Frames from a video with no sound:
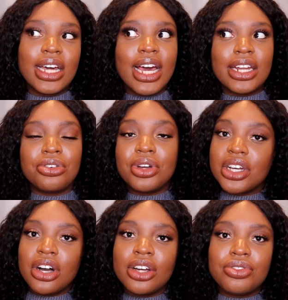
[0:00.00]
I'd had a
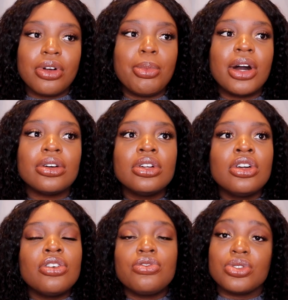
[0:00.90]
credit card for about
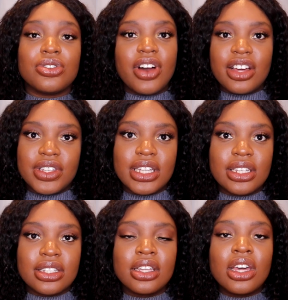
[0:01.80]
4 to 5
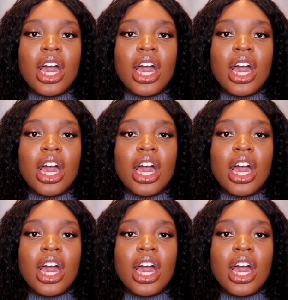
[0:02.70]
years,